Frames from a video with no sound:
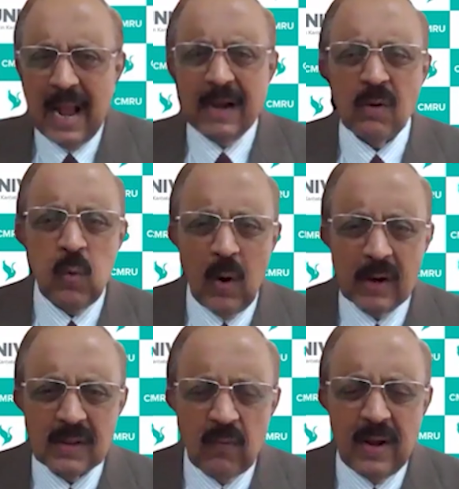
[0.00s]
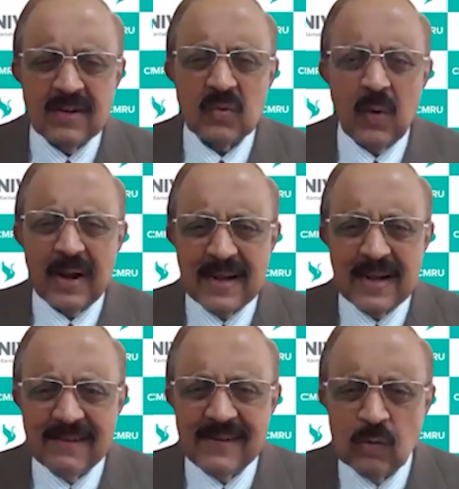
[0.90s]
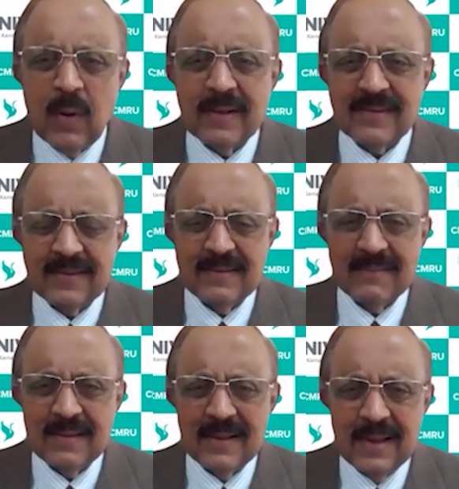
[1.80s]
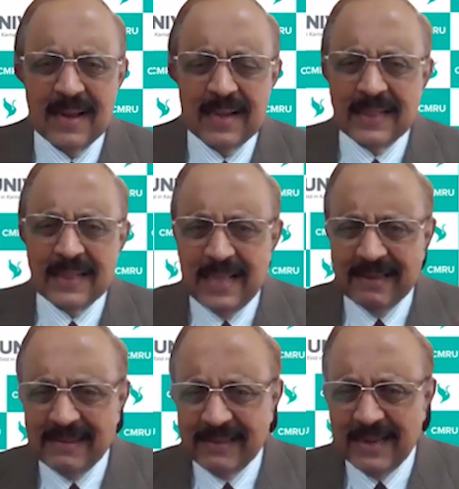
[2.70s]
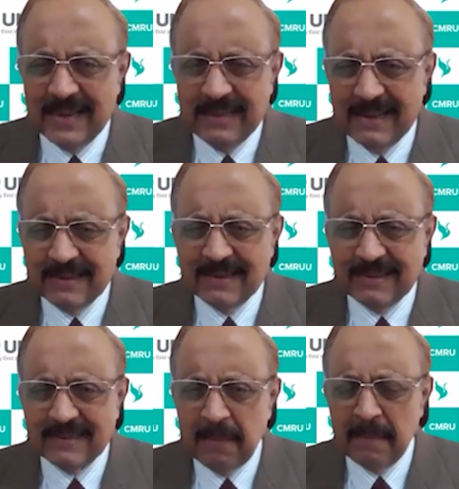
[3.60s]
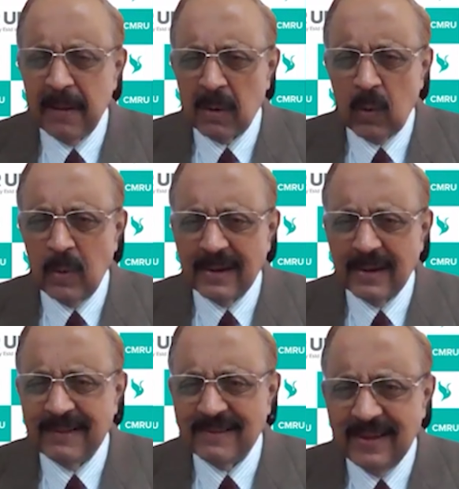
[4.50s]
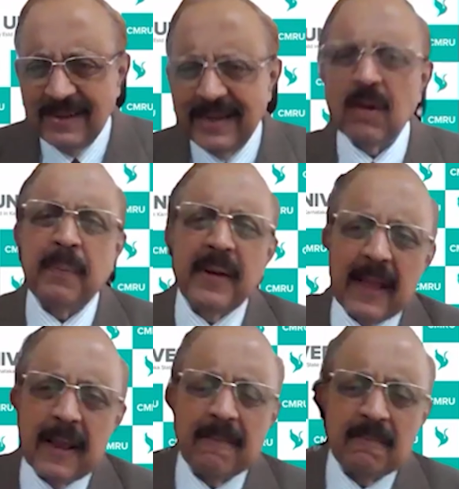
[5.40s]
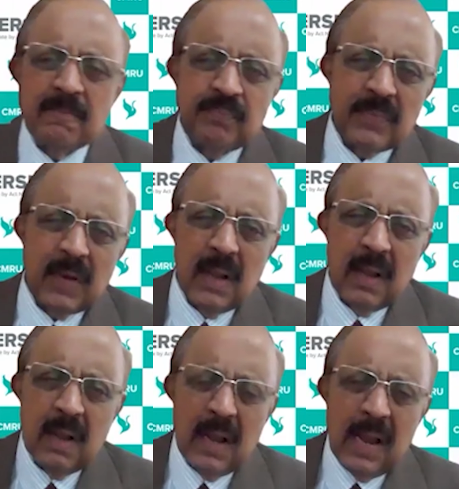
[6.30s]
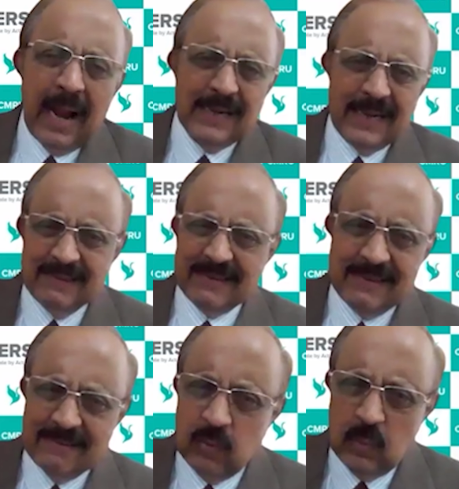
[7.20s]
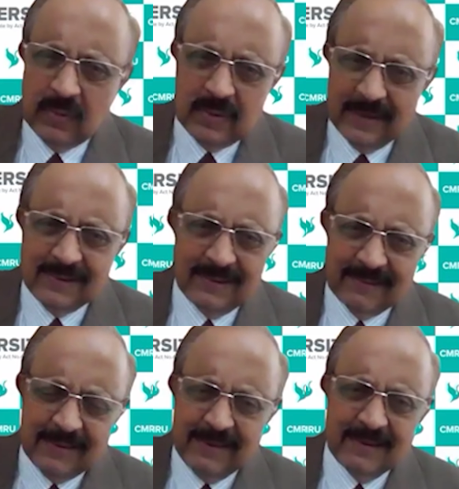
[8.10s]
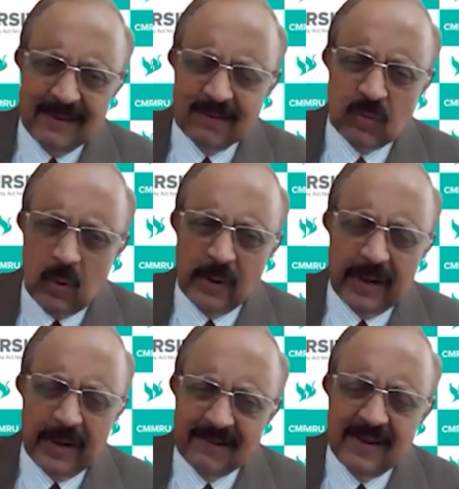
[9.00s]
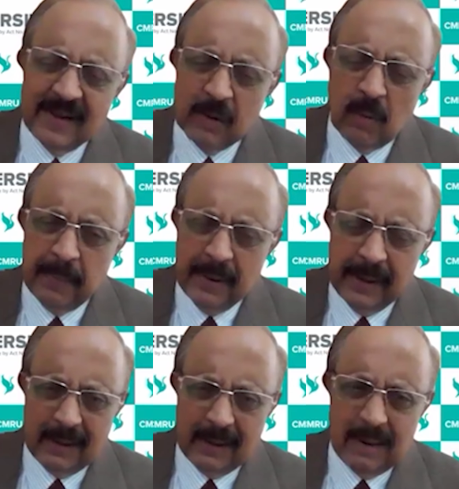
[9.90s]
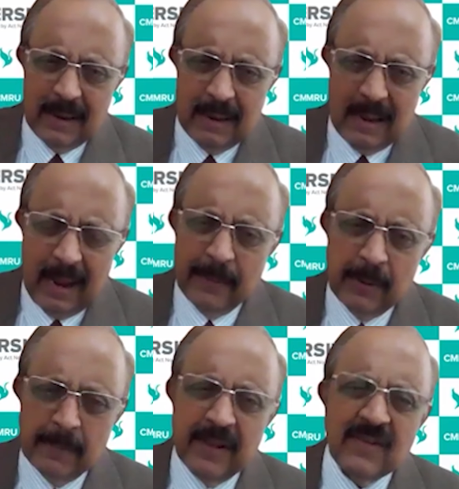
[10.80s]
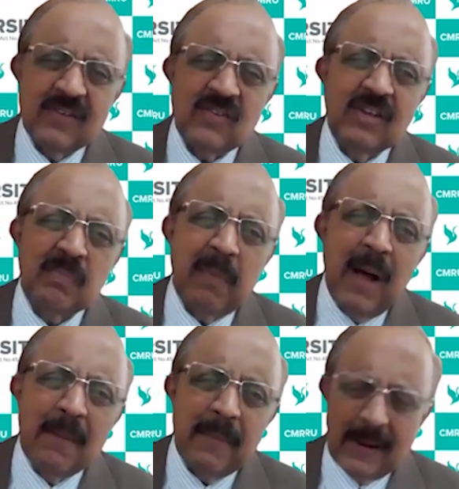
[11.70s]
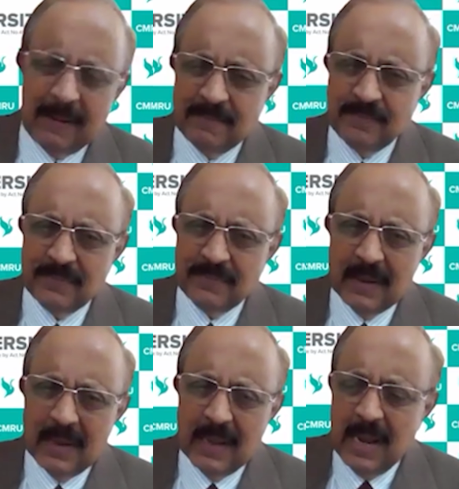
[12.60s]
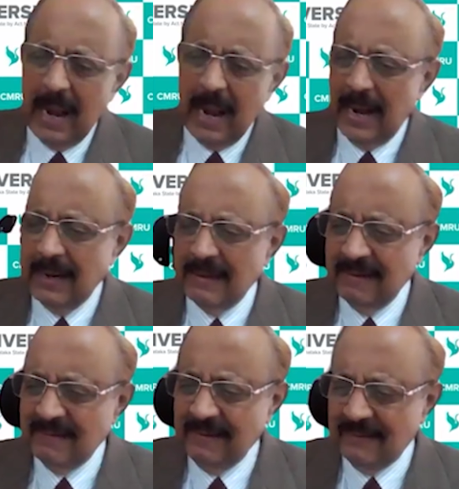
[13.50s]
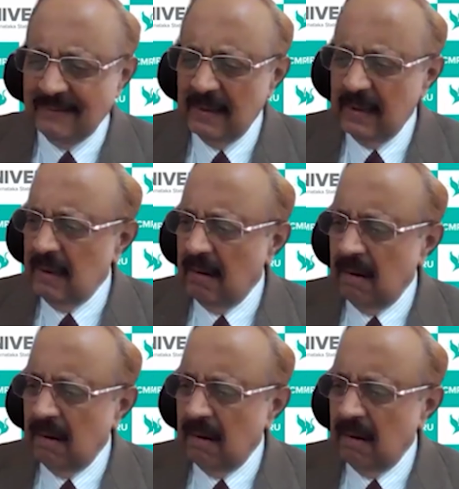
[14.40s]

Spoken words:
And who are the ones who are interested to us? These 3 judges, remember, wrote a dissenting opinion. And these 3 judges who wrote a dissenting opinion happened to be Justice Palmer and Justice